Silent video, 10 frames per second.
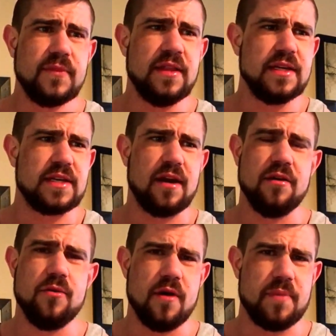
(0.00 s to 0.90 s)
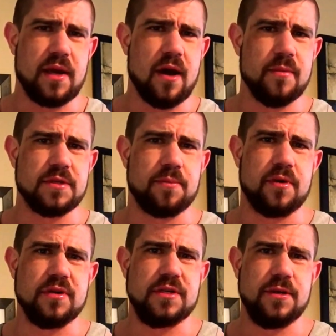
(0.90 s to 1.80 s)
and that's kind of who I've become as a
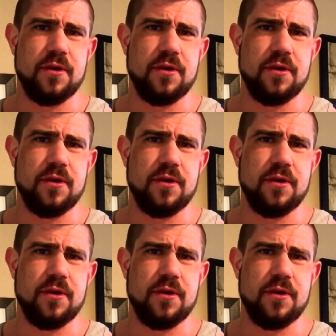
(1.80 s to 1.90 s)
person.